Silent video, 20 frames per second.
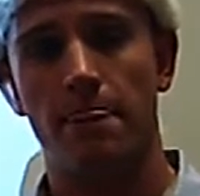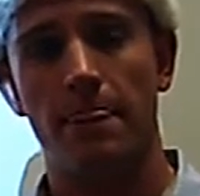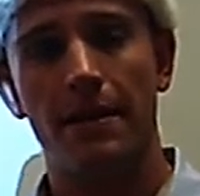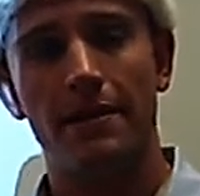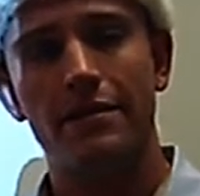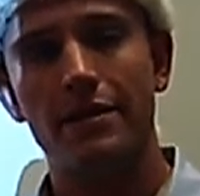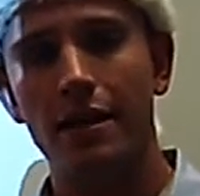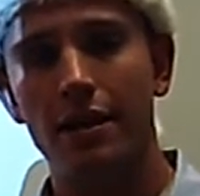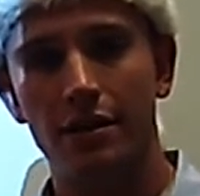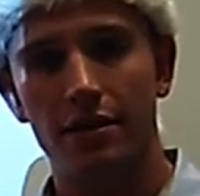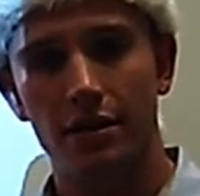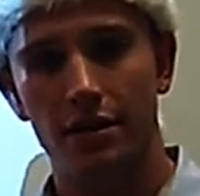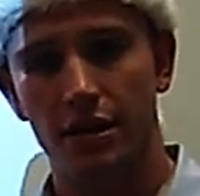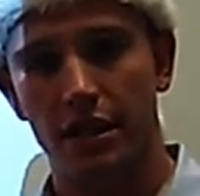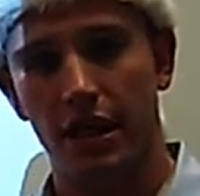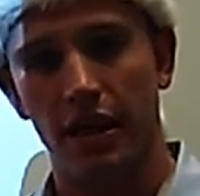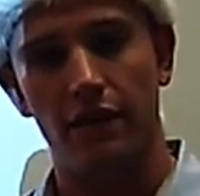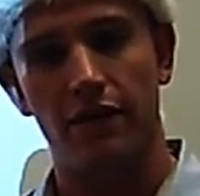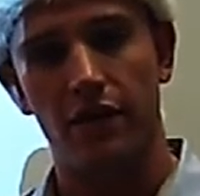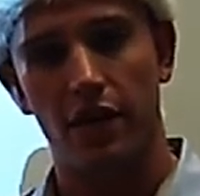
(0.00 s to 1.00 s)
Instead of just
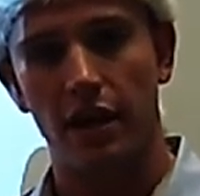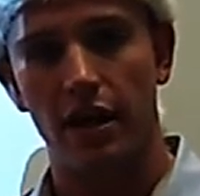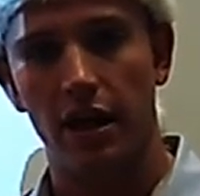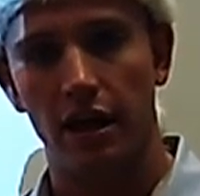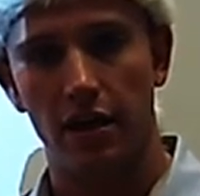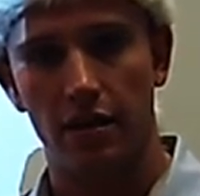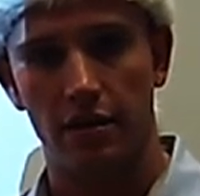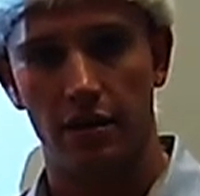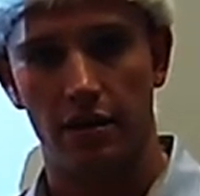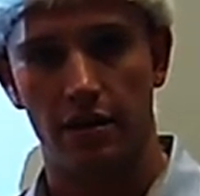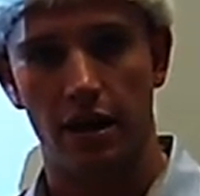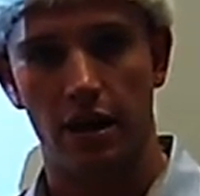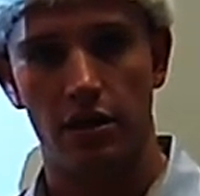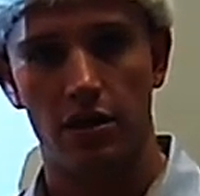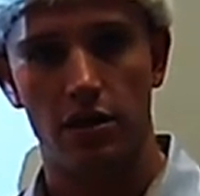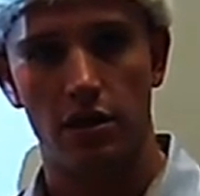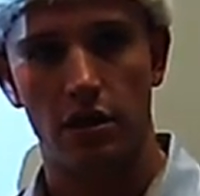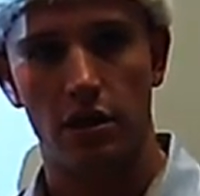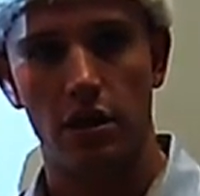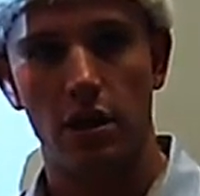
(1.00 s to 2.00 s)
giving a kid a
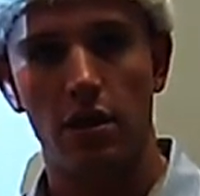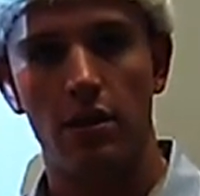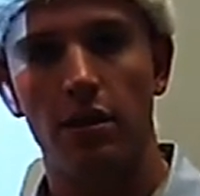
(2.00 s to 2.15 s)
detention,